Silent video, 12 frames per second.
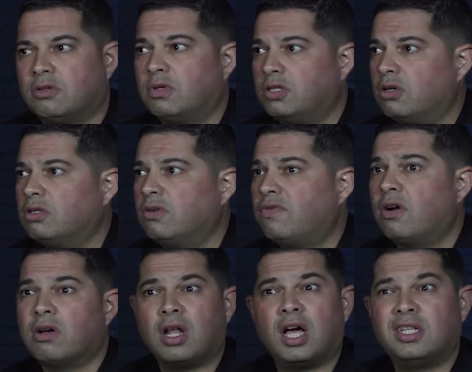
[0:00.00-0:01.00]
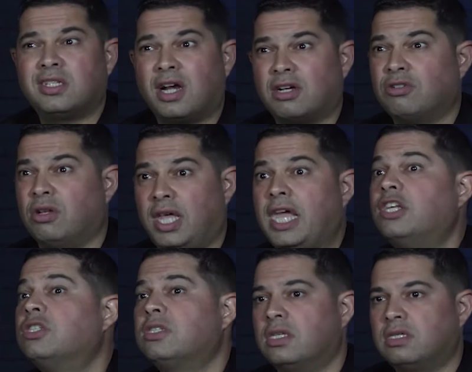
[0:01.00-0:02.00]
So majority of our clients are actually
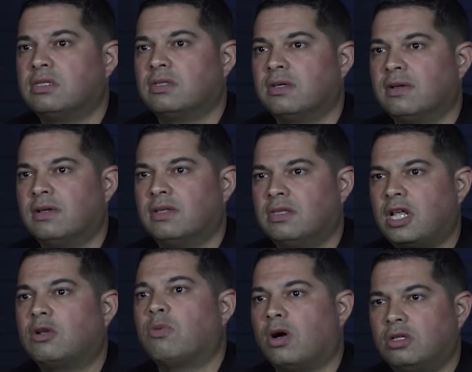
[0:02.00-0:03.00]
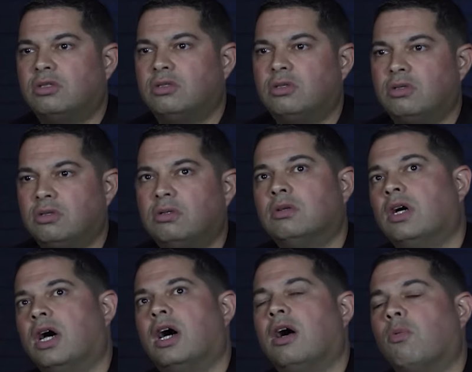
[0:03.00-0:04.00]
agencies that want to
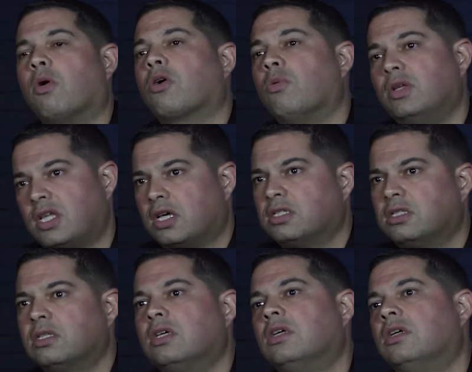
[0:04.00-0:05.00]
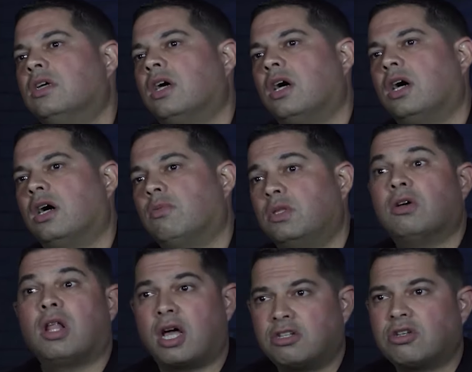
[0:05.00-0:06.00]
uh, work with us uh,
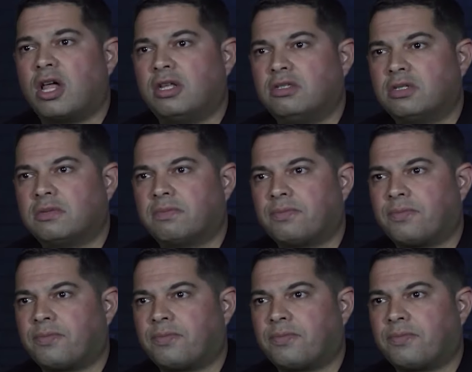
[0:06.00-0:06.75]
with their large clients.